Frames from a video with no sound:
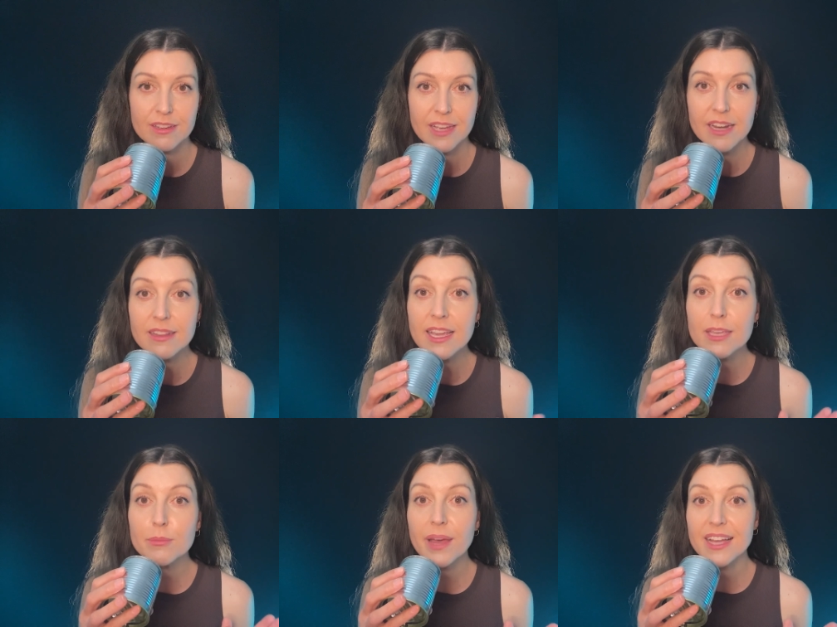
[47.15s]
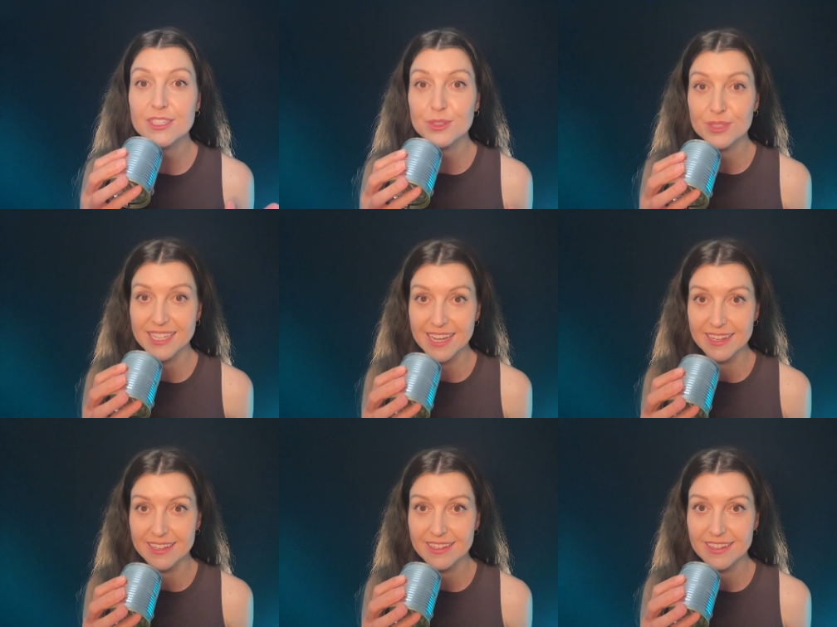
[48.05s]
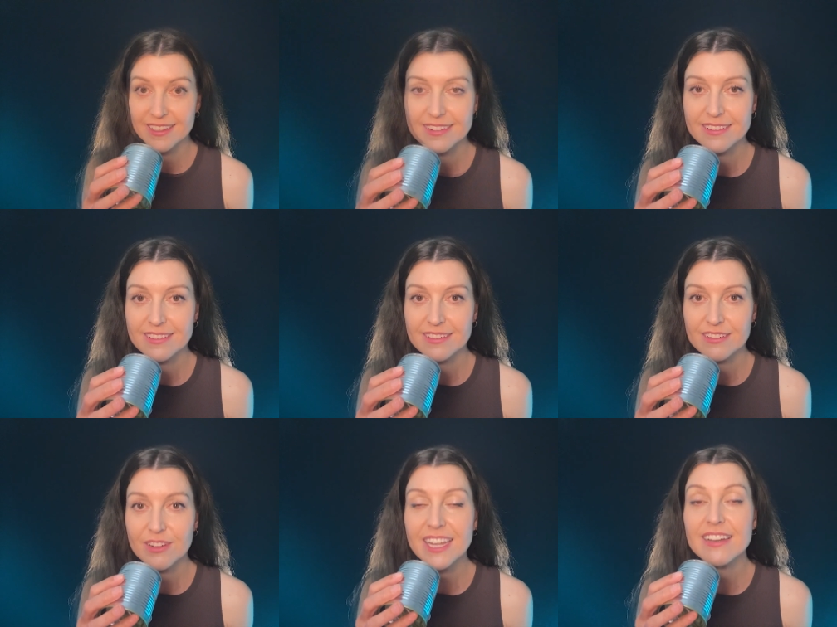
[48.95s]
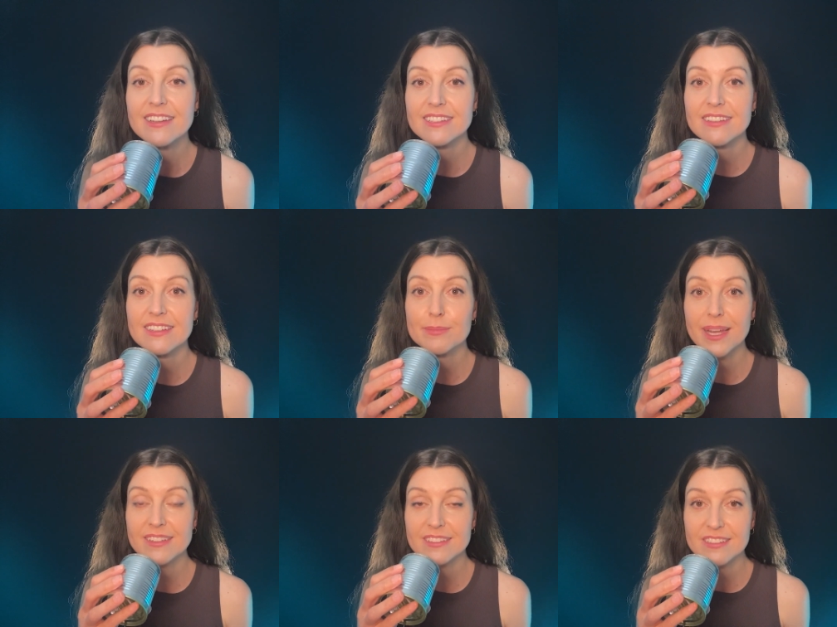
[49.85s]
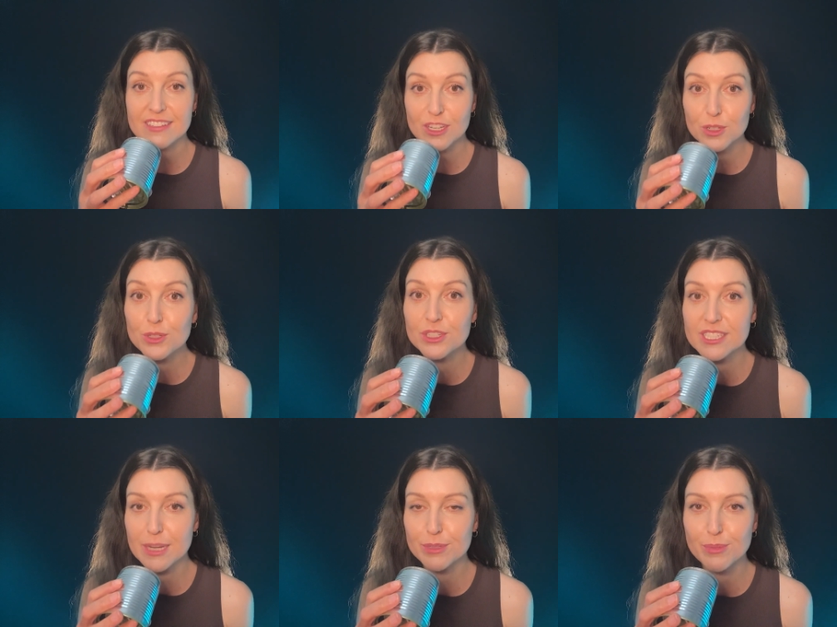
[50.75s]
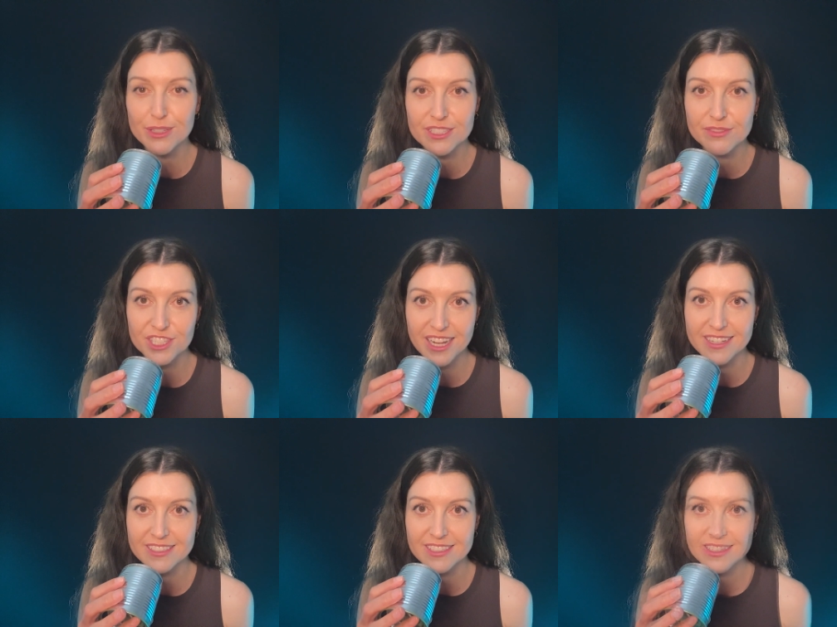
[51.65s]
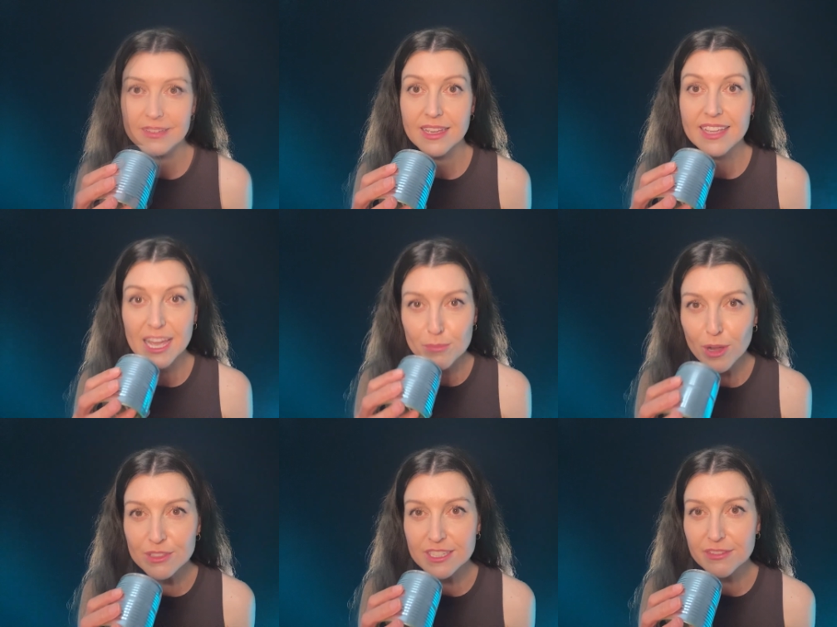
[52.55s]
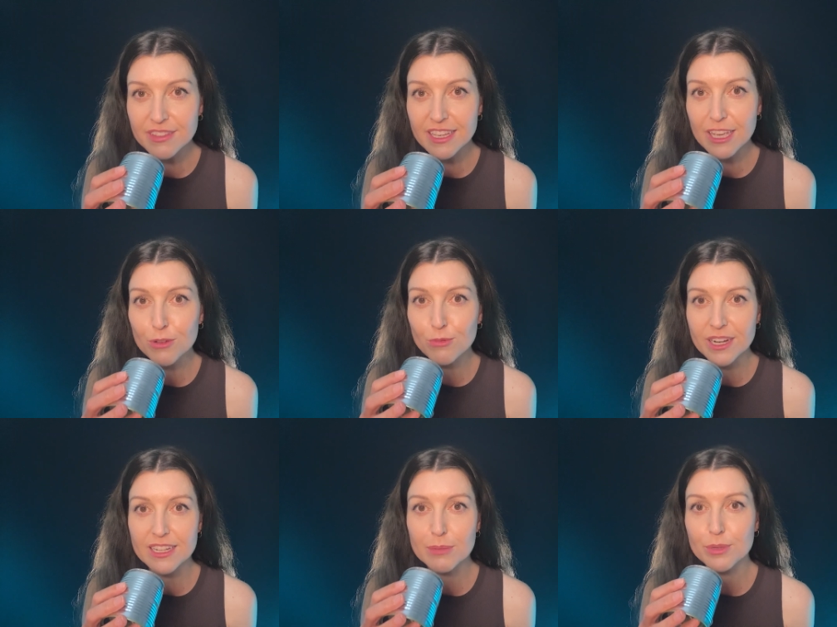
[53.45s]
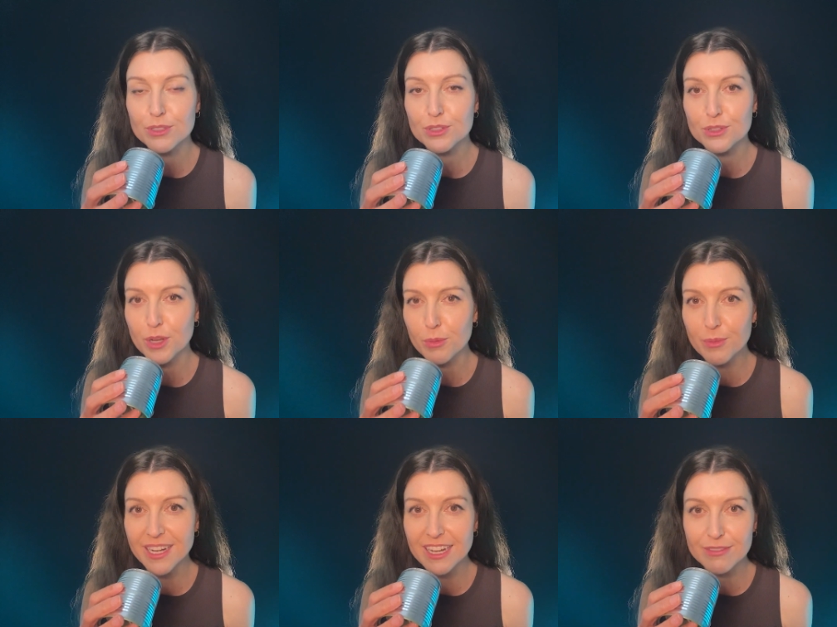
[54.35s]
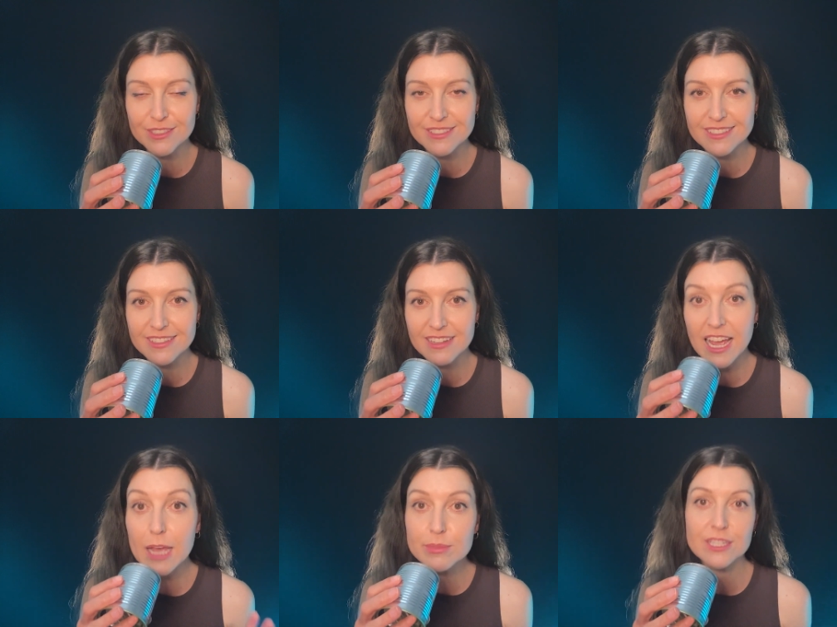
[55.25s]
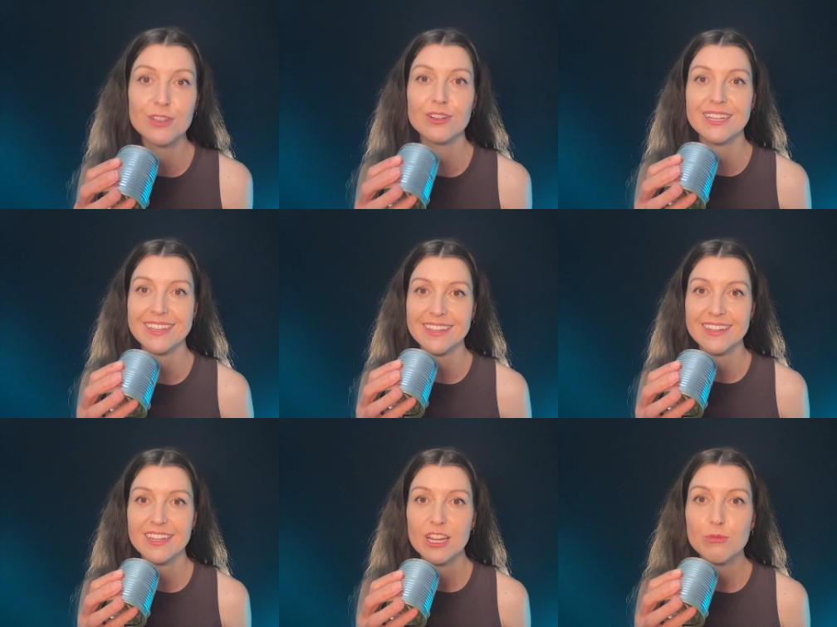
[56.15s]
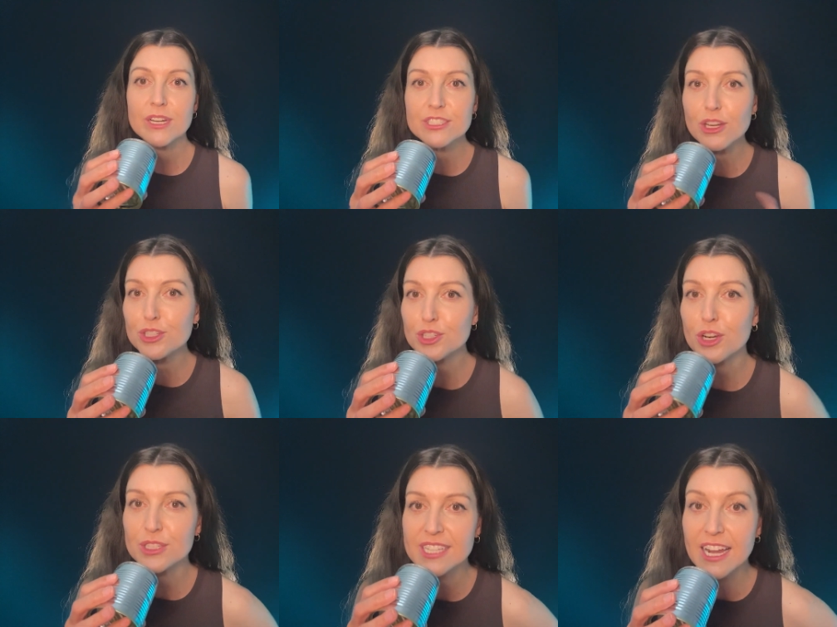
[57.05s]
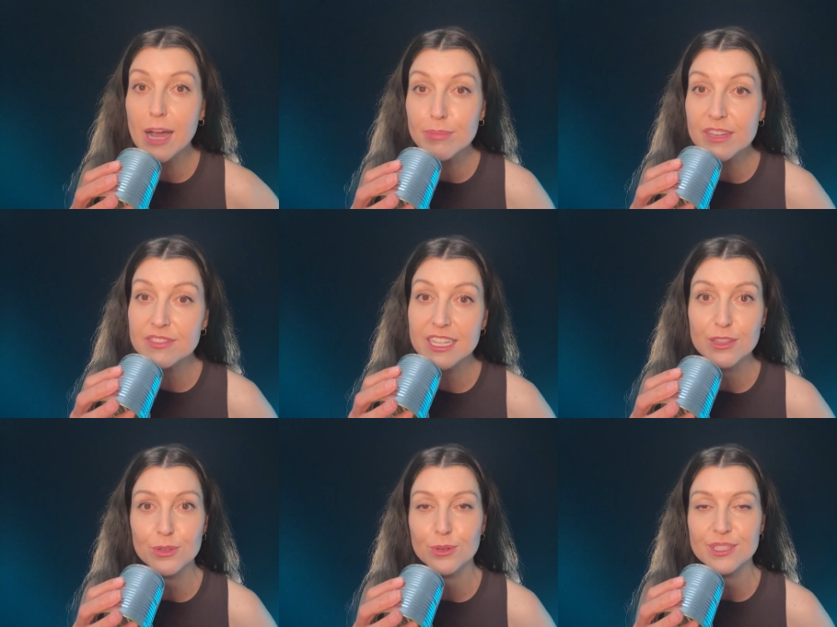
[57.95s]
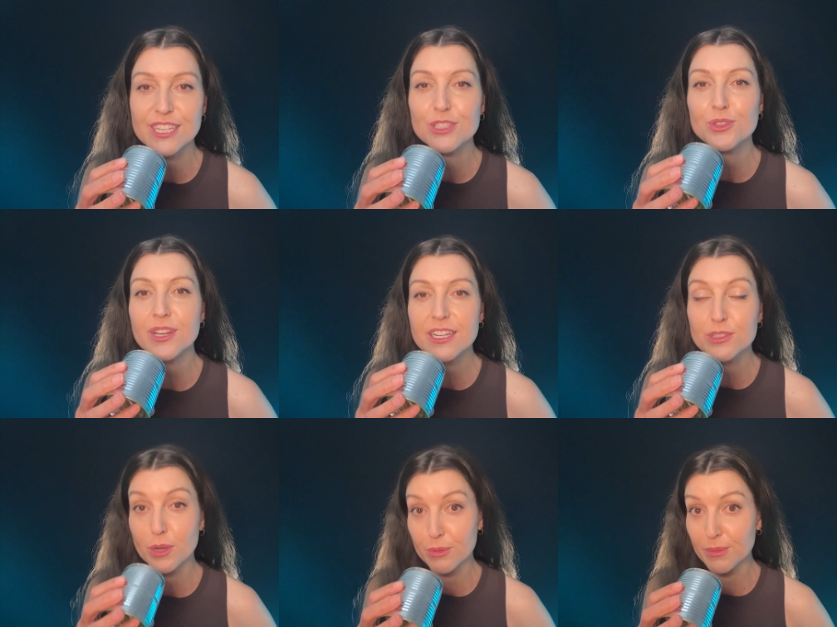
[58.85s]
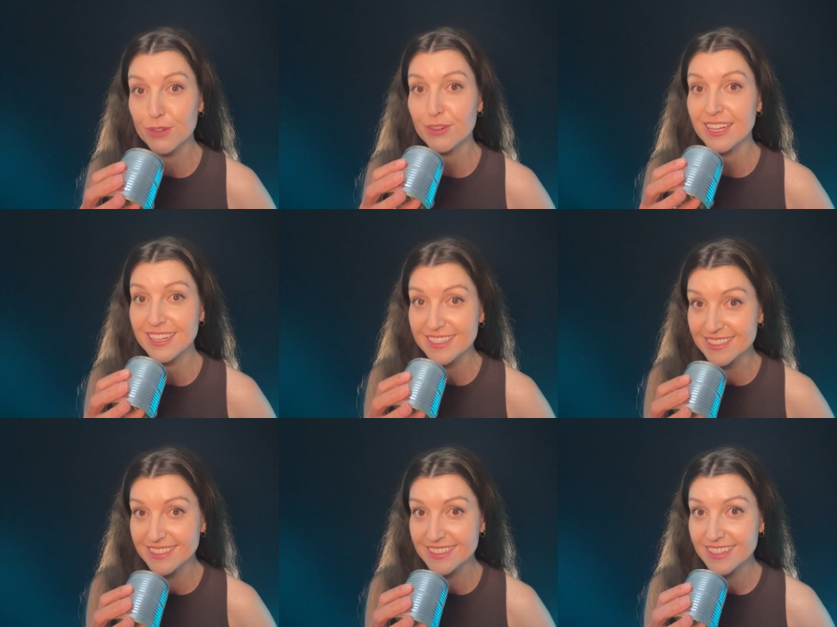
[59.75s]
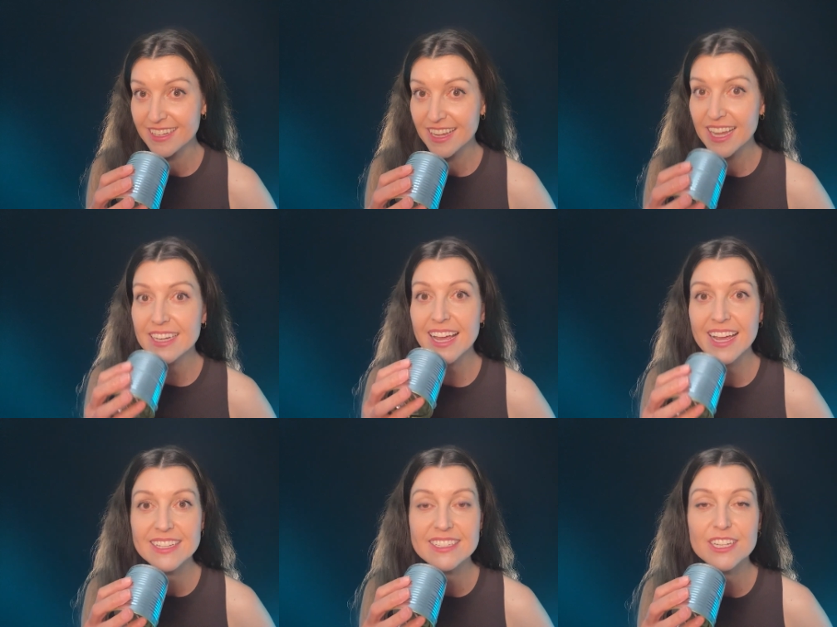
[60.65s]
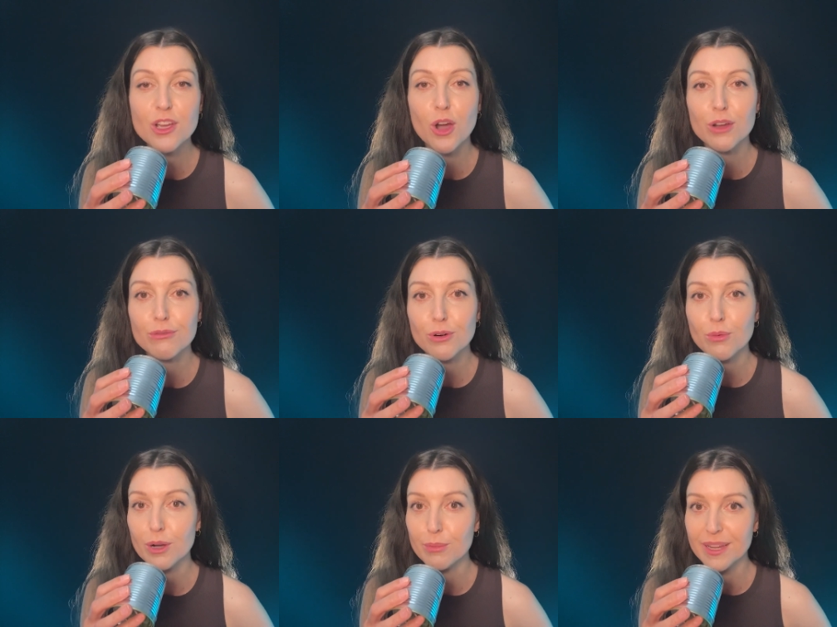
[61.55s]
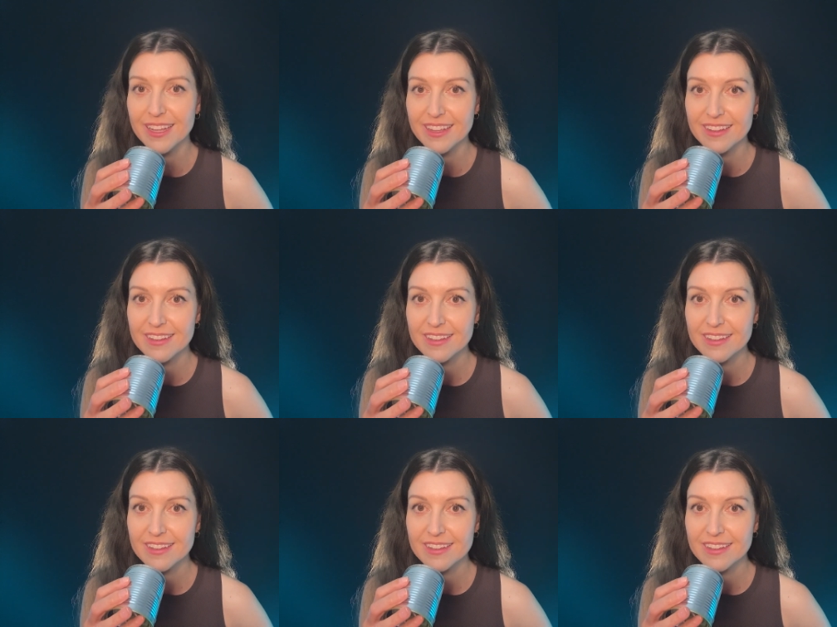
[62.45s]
How do they impact your day? Recognizing these patterns is a huge step to positive change. Can positive thinking really boost your dopamine levels? Absolutely. Research shows that uplifting thoughts can trigger dopamine release, enhancing your overall well-being.